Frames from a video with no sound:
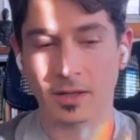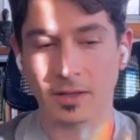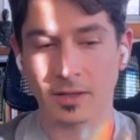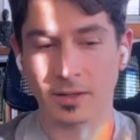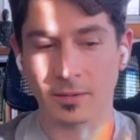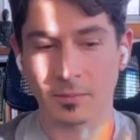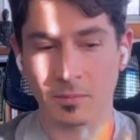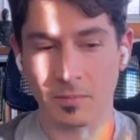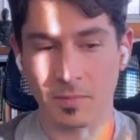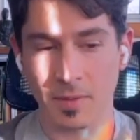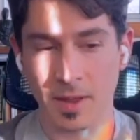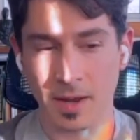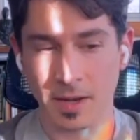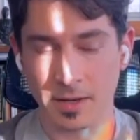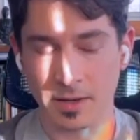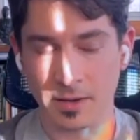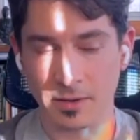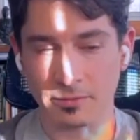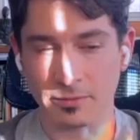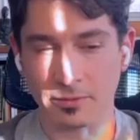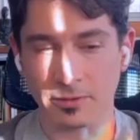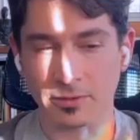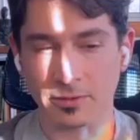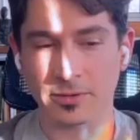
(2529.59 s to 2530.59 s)
Many
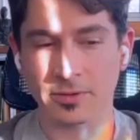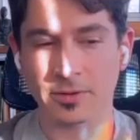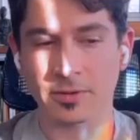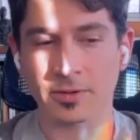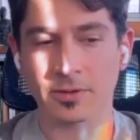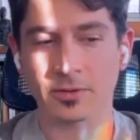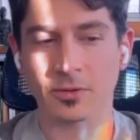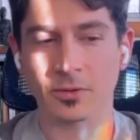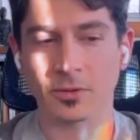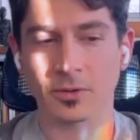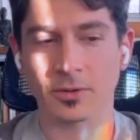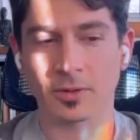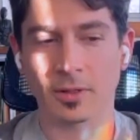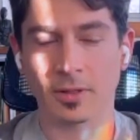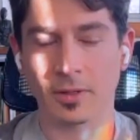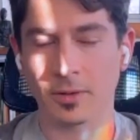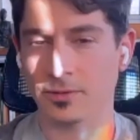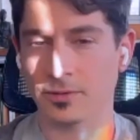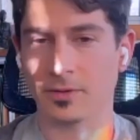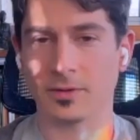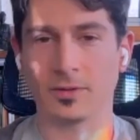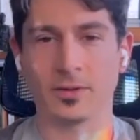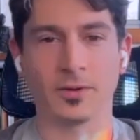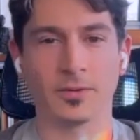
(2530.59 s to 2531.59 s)
universities are
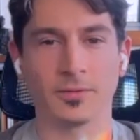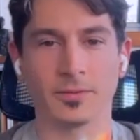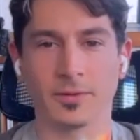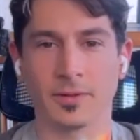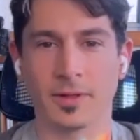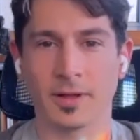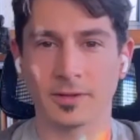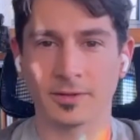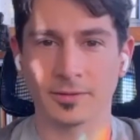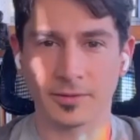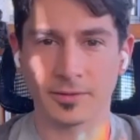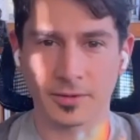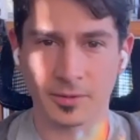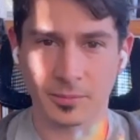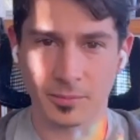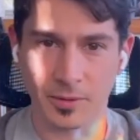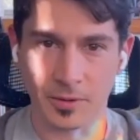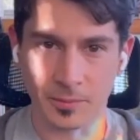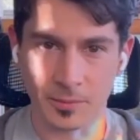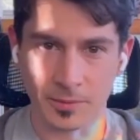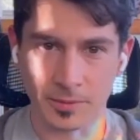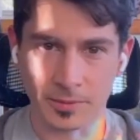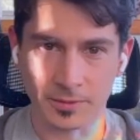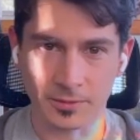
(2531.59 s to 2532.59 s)
closing their philosophy
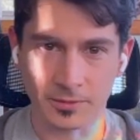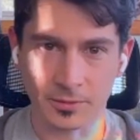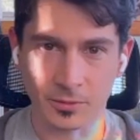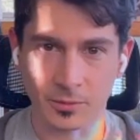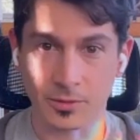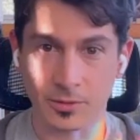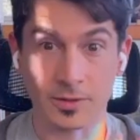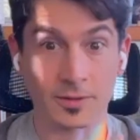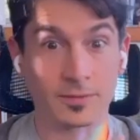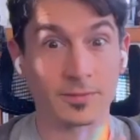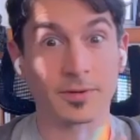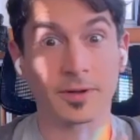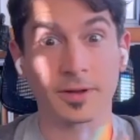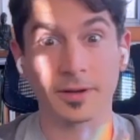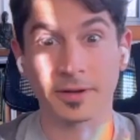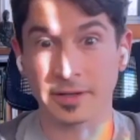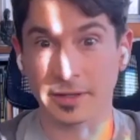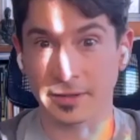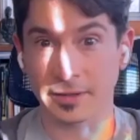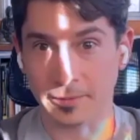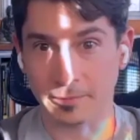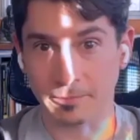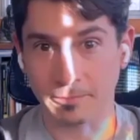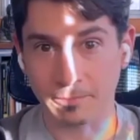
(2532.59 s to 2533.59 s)
departments or defunding
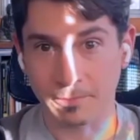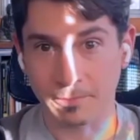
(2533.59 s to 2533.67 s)
them